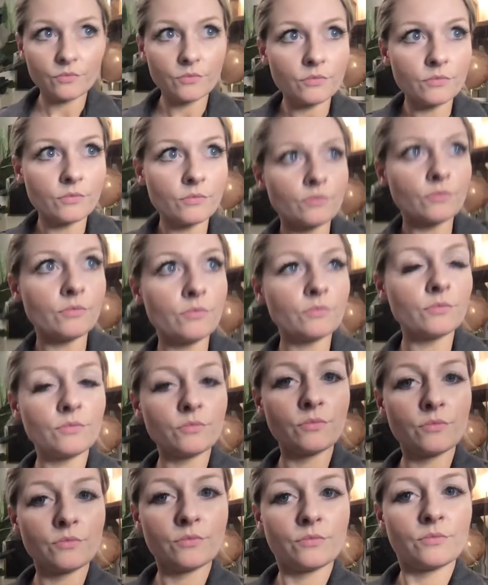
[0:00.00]
And
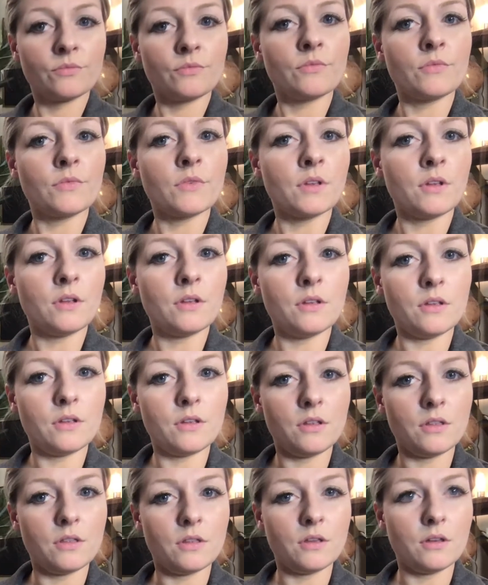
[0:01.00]

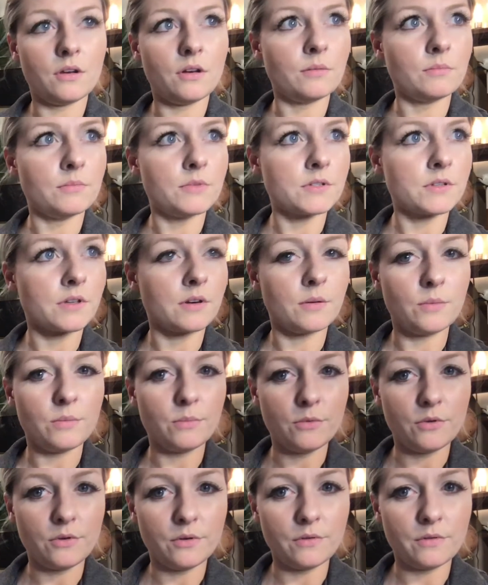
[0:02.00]
then I'm just going to
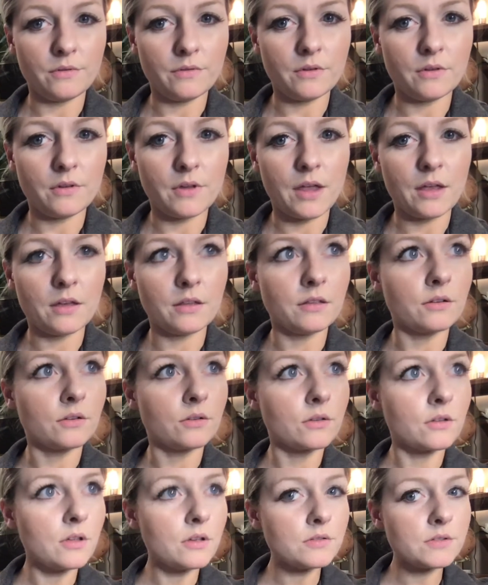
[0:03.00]
move the light a little
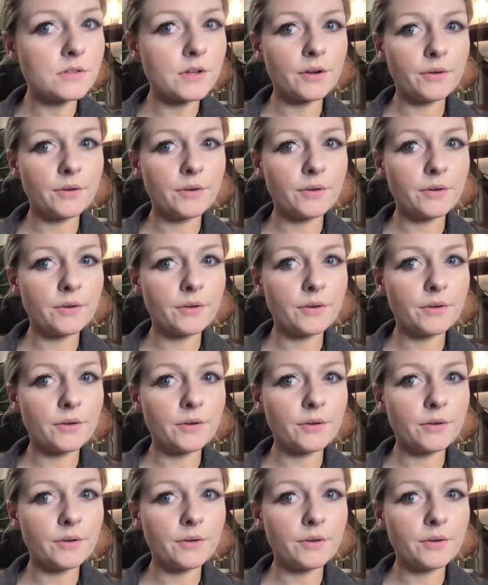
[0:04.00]
closer.